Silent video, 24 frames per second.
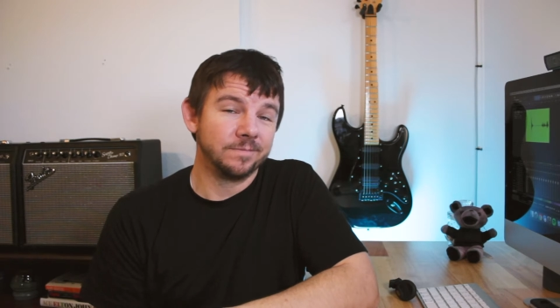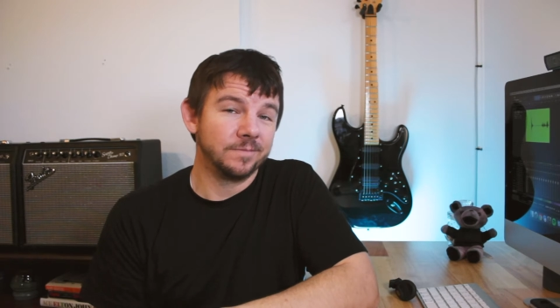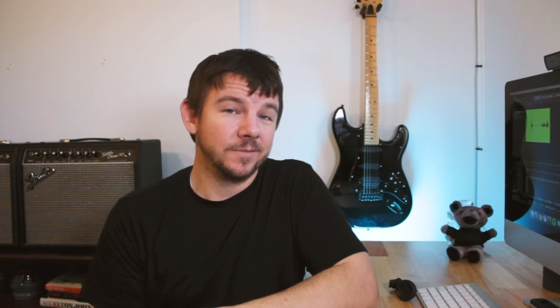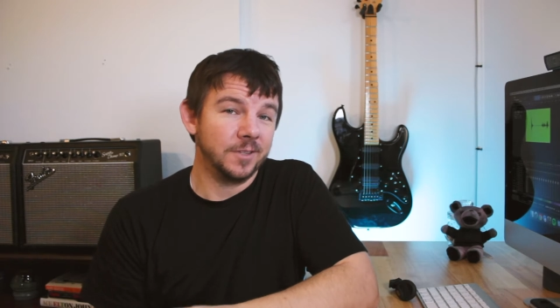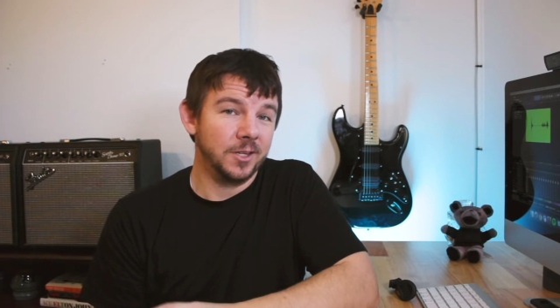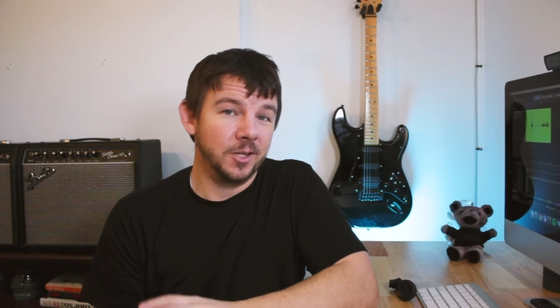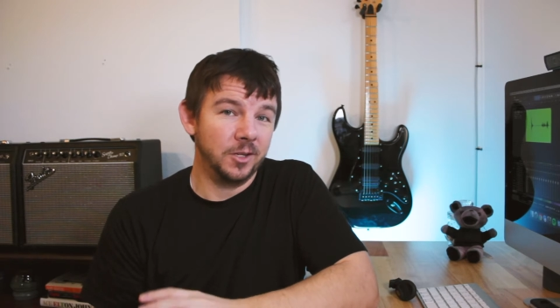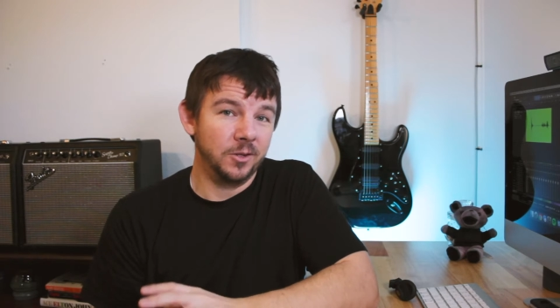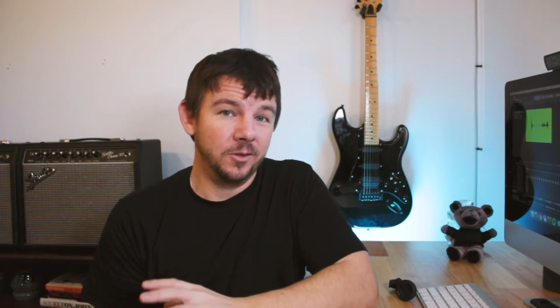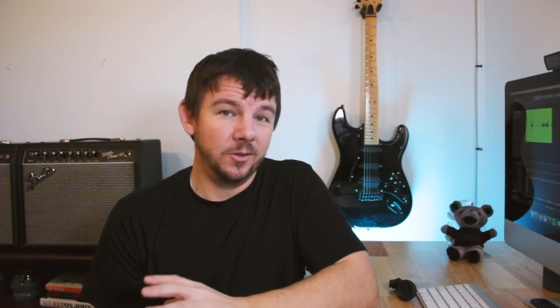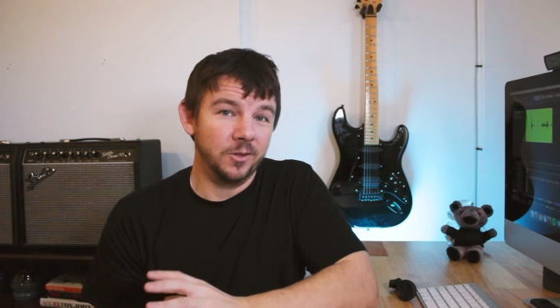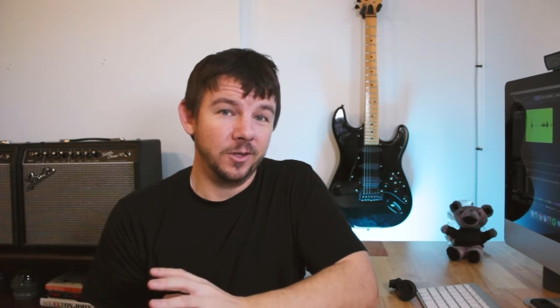
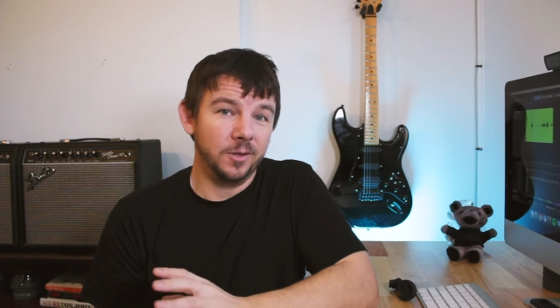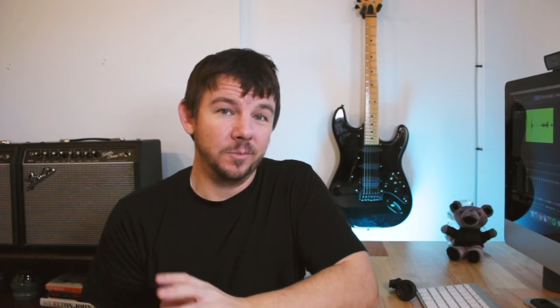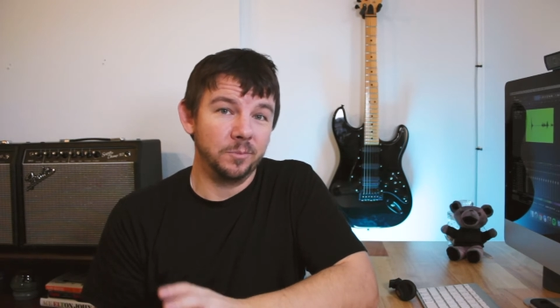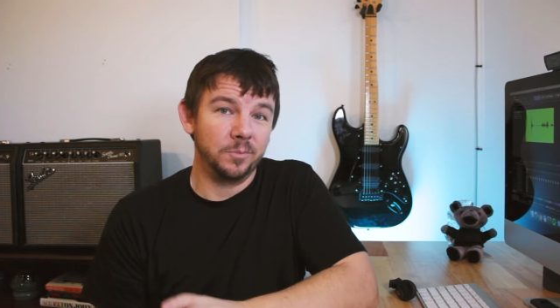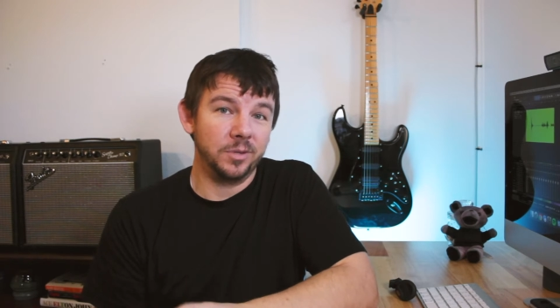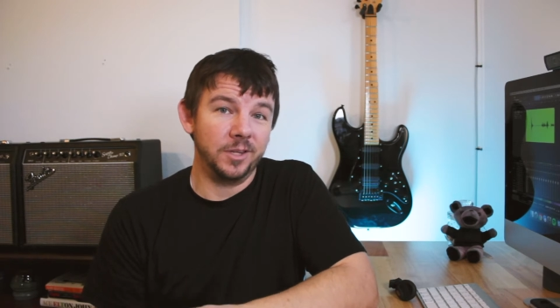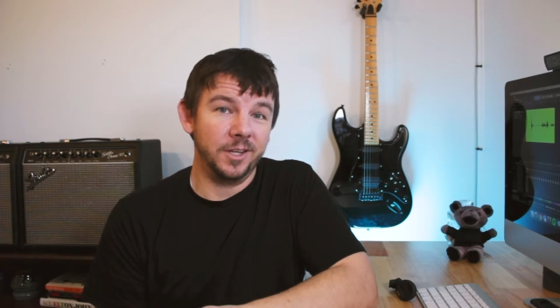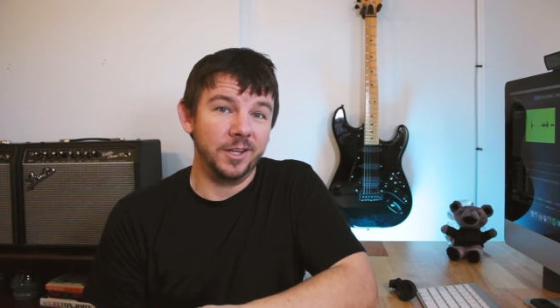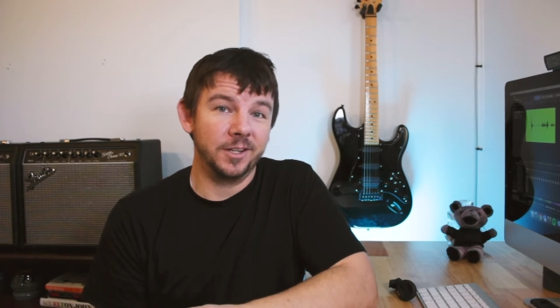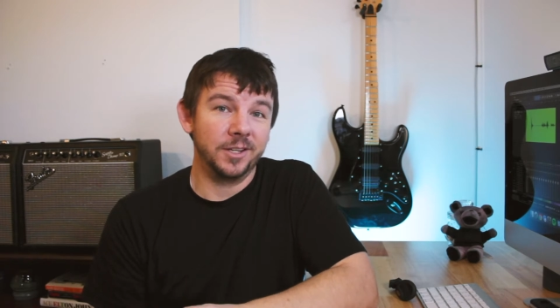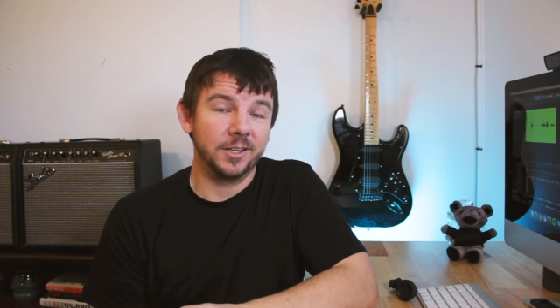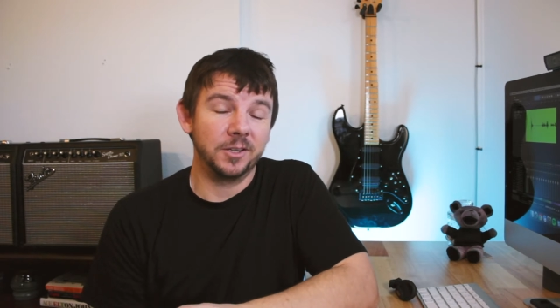and then
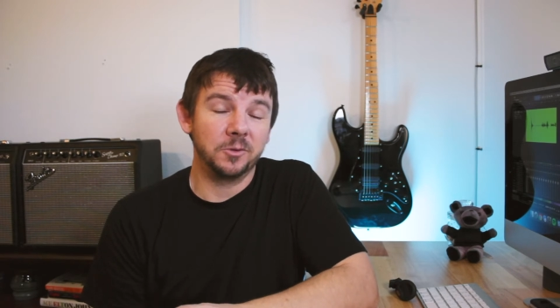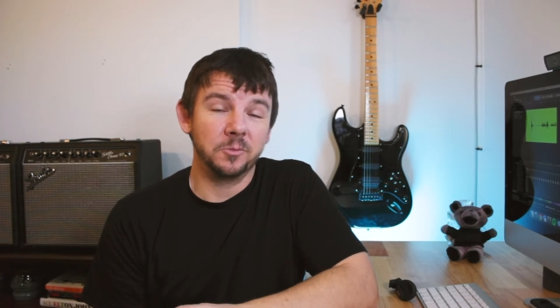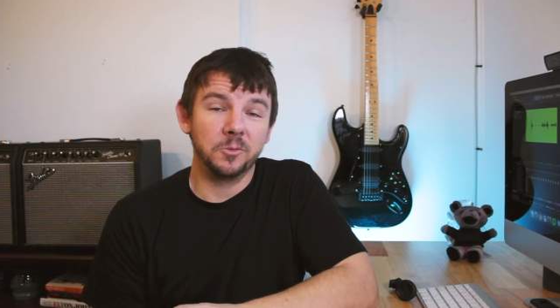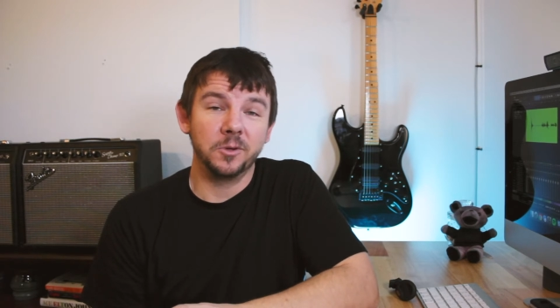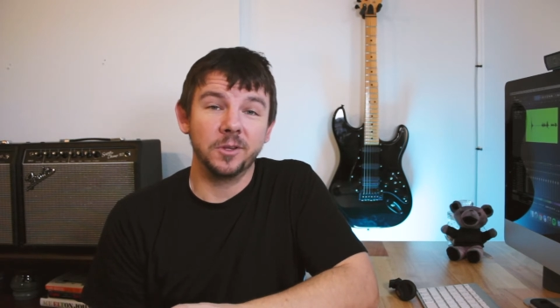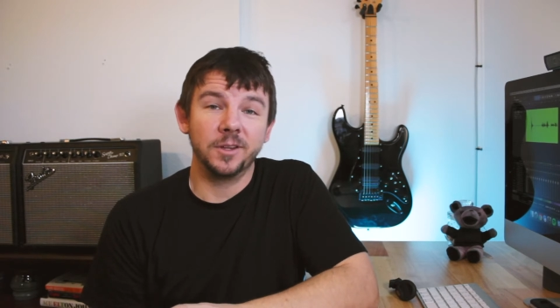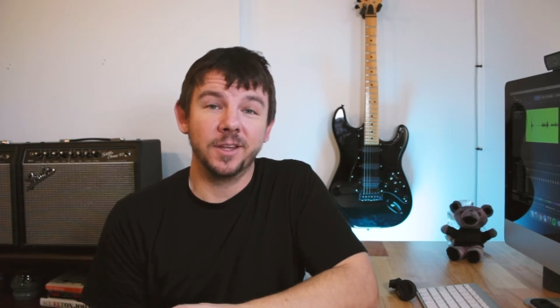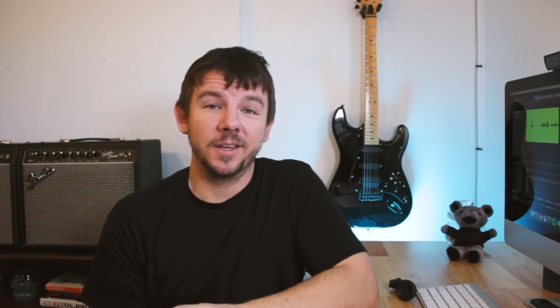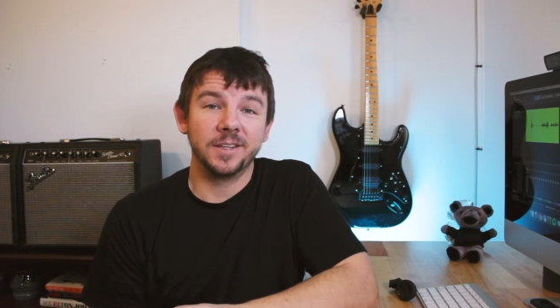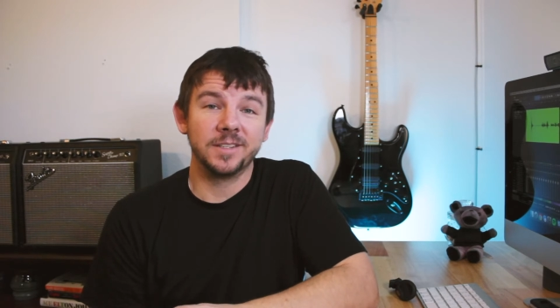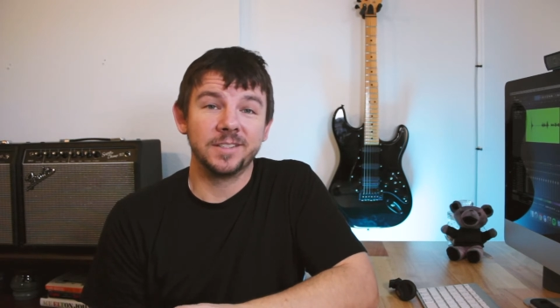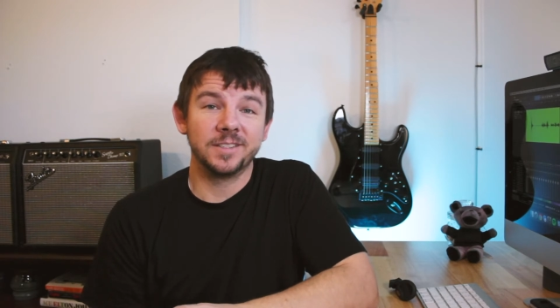played it and
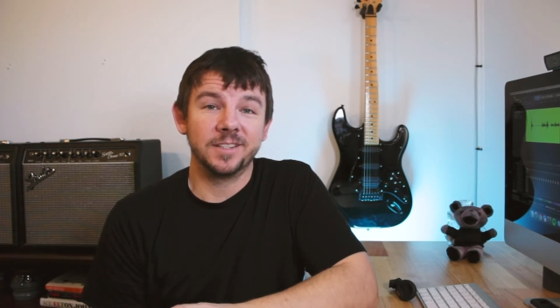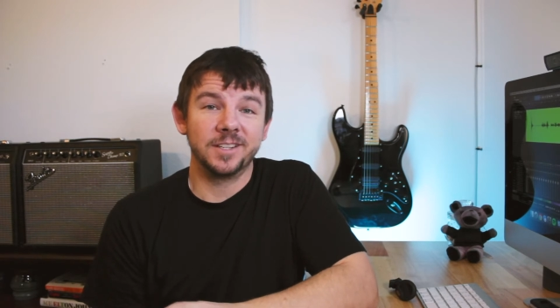realized